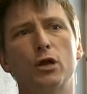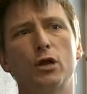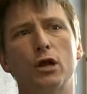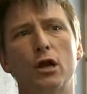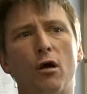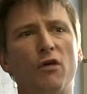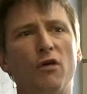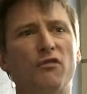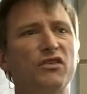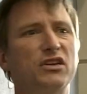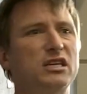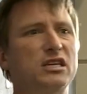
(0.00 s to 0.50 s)
you
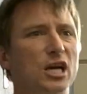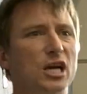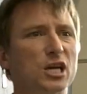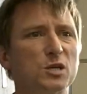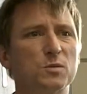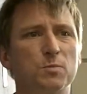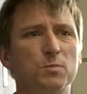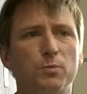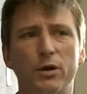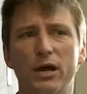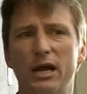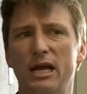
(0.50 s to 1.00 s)
know, if it
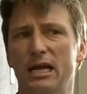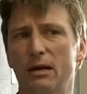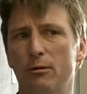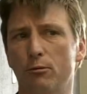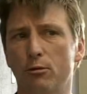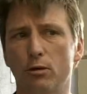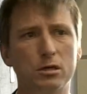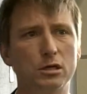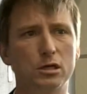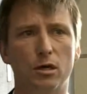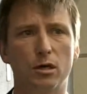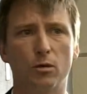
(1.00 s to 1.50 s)
does break,
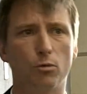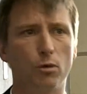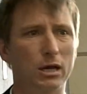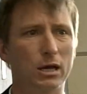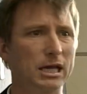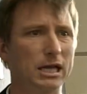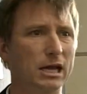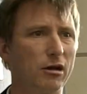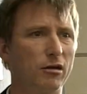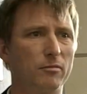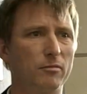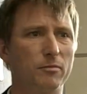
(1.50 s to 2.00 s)
what, you know,
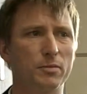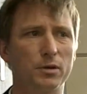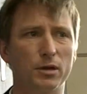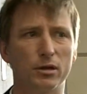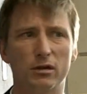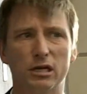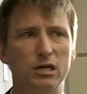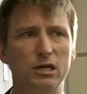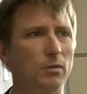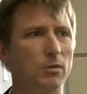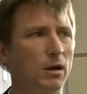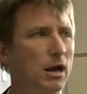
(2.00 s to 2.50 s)
what
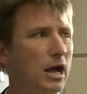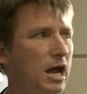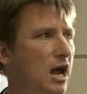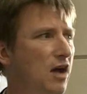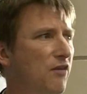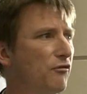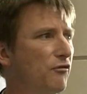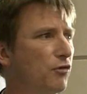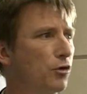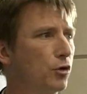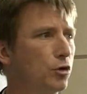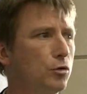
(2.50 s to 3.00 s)
accountability do I
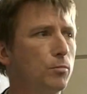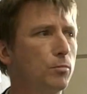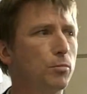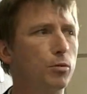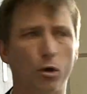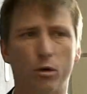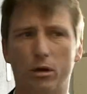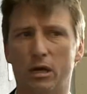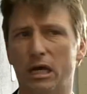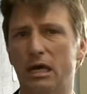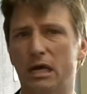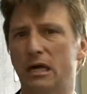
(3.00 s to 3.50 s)
have for who
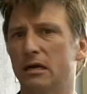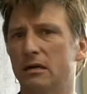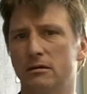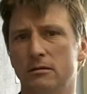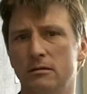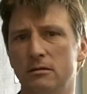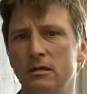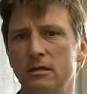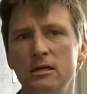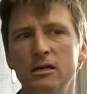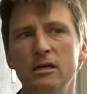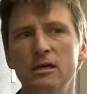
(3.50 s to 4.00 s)
broke it?
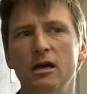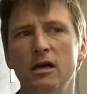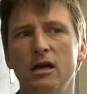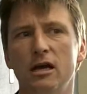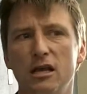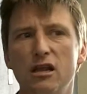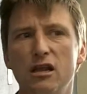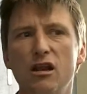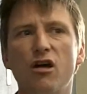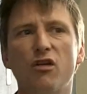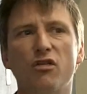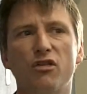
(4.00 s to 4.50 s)
And,
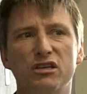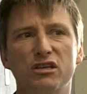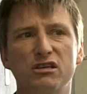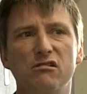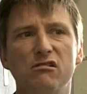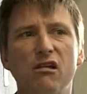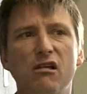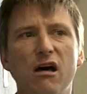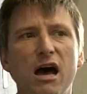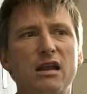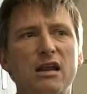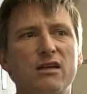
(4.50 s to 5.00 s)
you know,
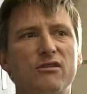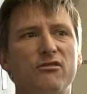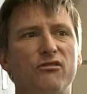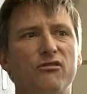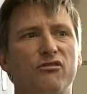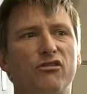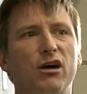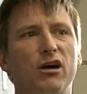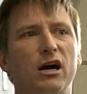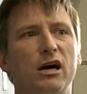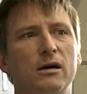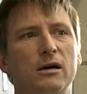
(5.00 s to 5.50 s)
there's a lot of
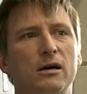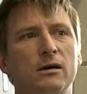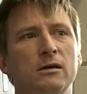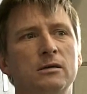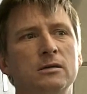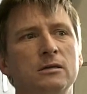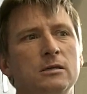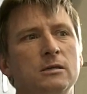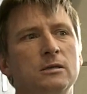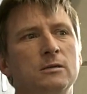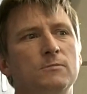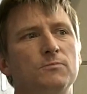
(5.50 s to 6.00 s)

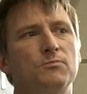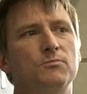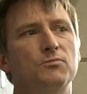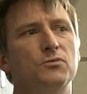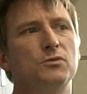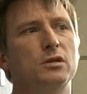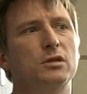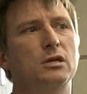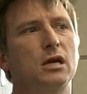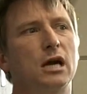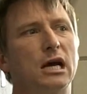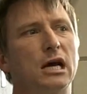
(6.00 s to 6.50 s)

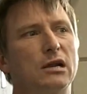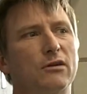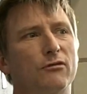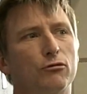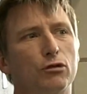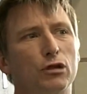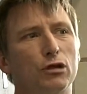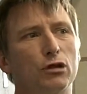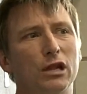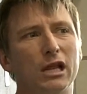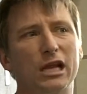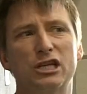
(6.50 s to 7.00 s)
kind
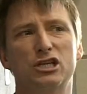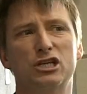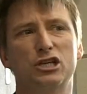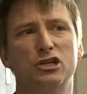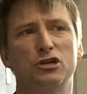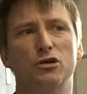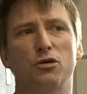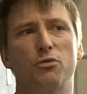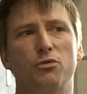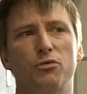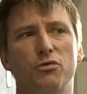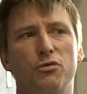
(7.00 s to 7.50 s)
of
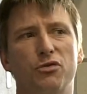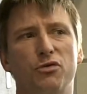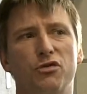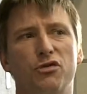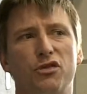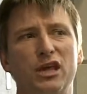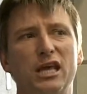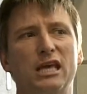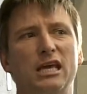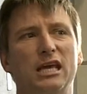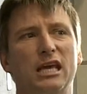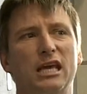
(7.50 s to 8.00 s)
relational
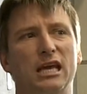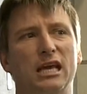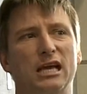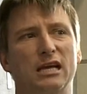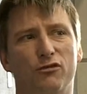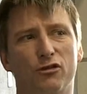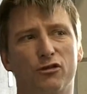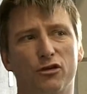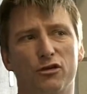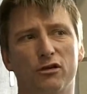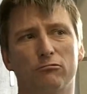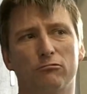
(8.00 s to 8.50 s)

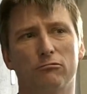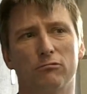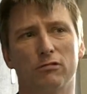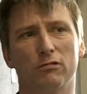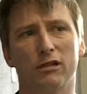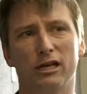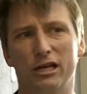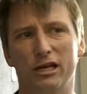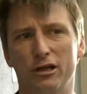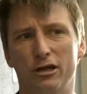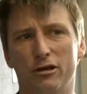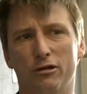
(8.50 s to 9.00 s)
thinking for the
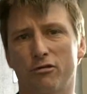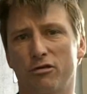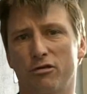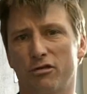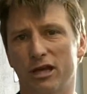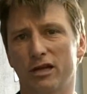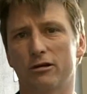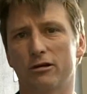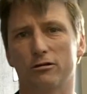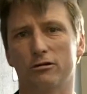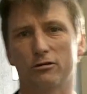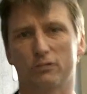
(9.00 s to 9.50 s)
linear
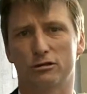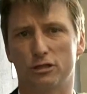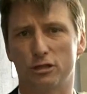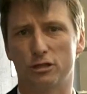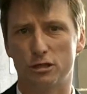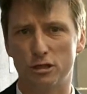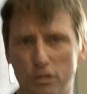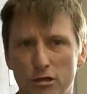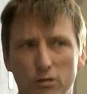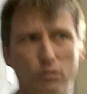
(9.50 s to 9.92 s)
thinkers to